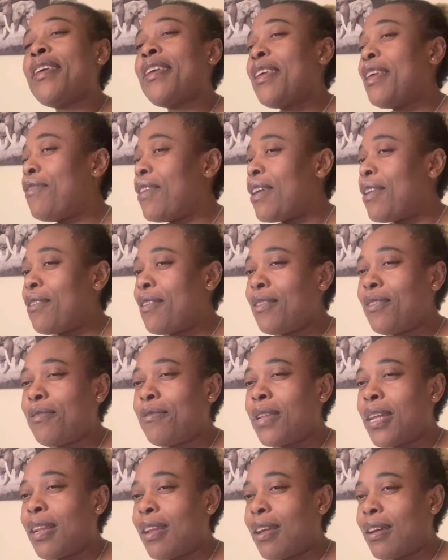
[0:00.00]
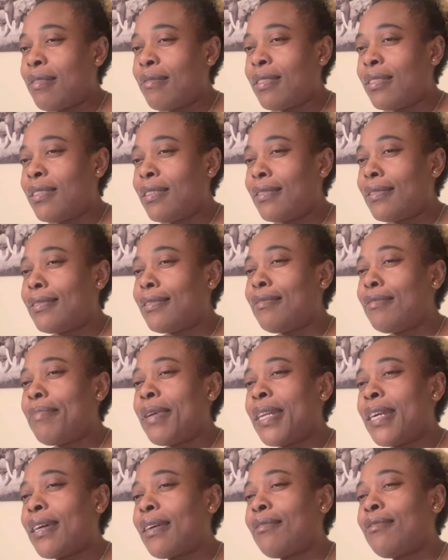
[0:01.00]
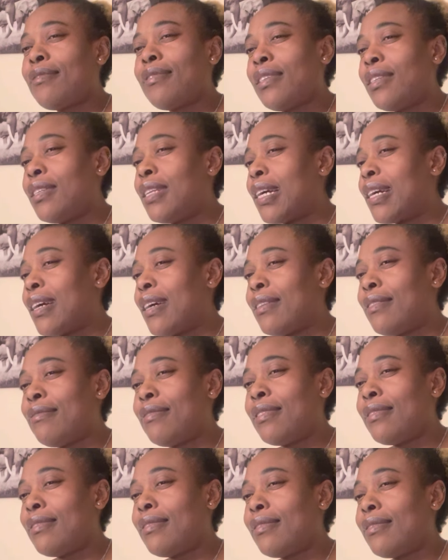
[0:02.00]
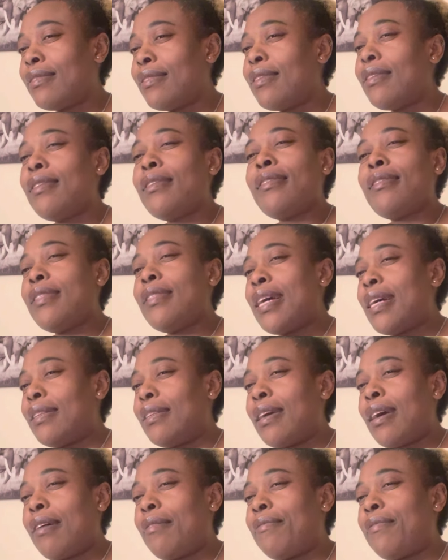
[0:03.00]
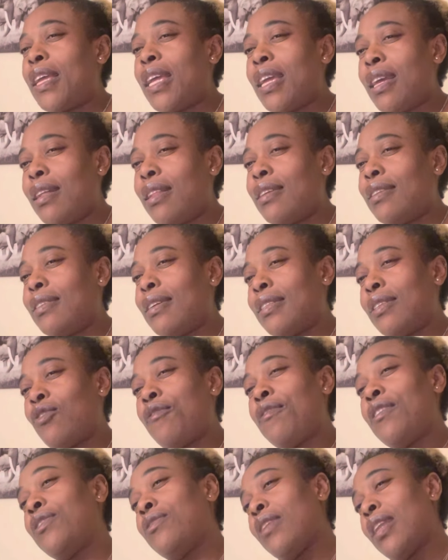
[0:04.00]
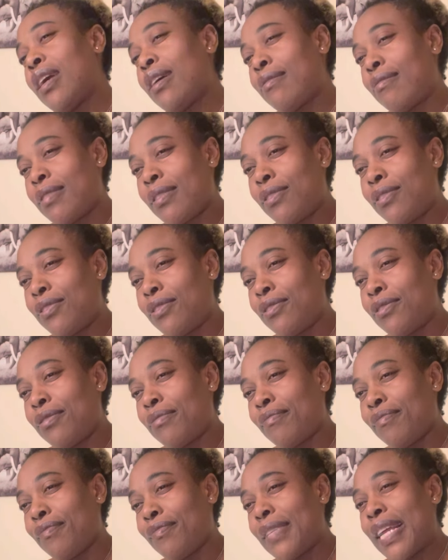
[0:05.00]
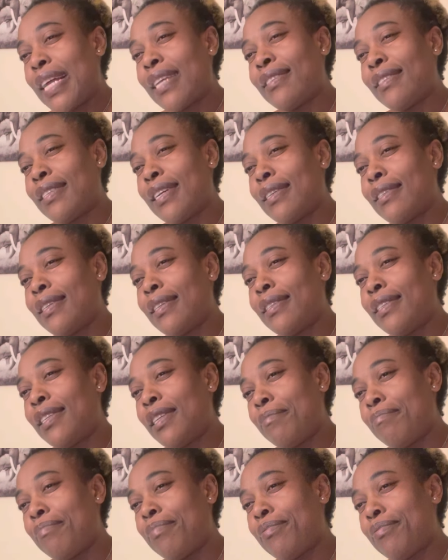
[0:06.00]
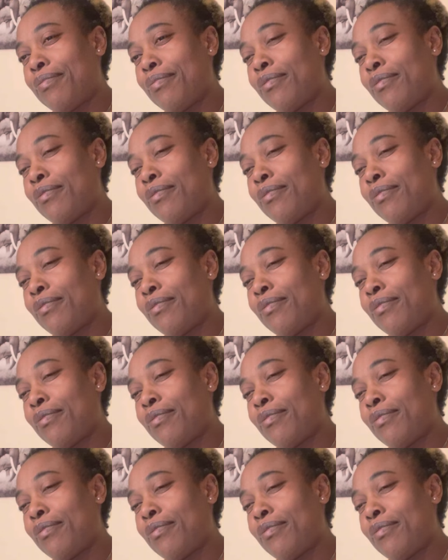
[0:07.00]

If you're not good at languages, you better consider countries that have English as an official language. That's just a tip.